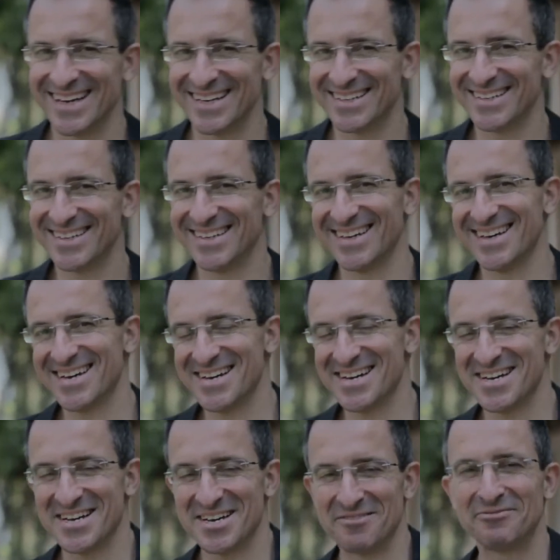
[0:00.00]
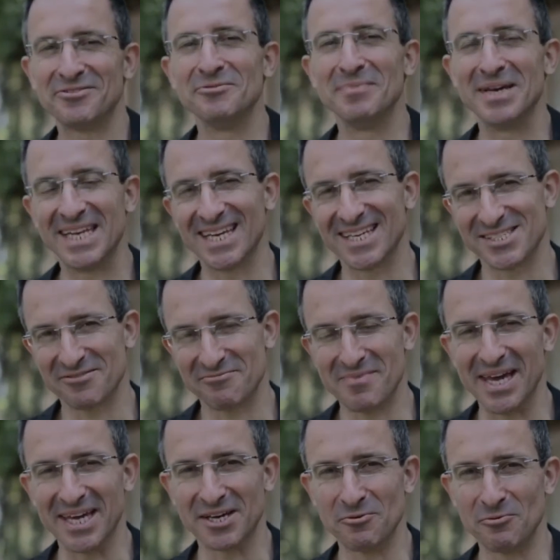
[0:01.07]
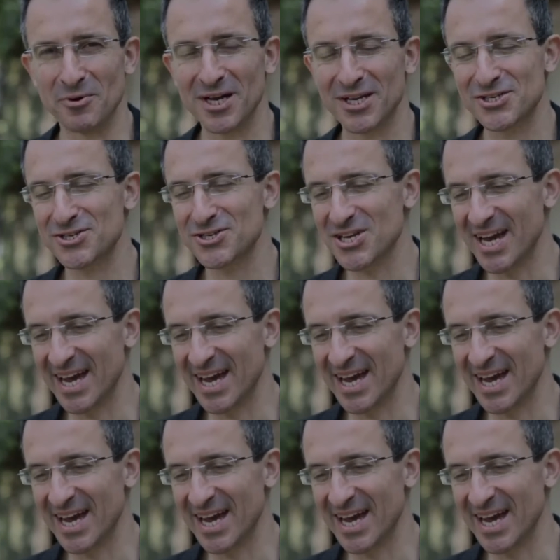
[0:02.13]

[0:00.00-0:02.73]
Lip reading: attended a few meetings of Make-A-Wish,